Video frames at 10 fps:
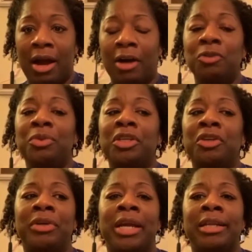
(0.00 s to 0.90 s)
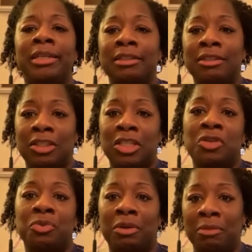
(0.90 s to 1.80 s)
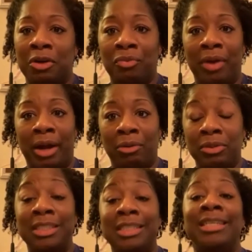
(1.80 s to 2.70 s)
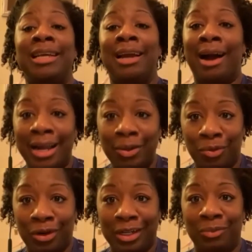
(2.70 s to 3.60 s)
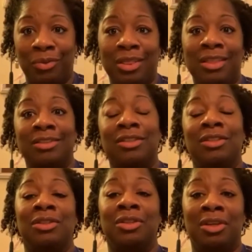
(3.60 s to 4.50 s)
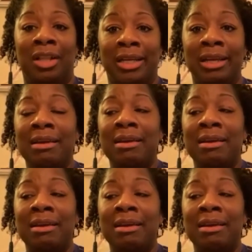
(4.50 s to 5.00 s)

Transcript: How do we create a continuum around DEI work and what this can look like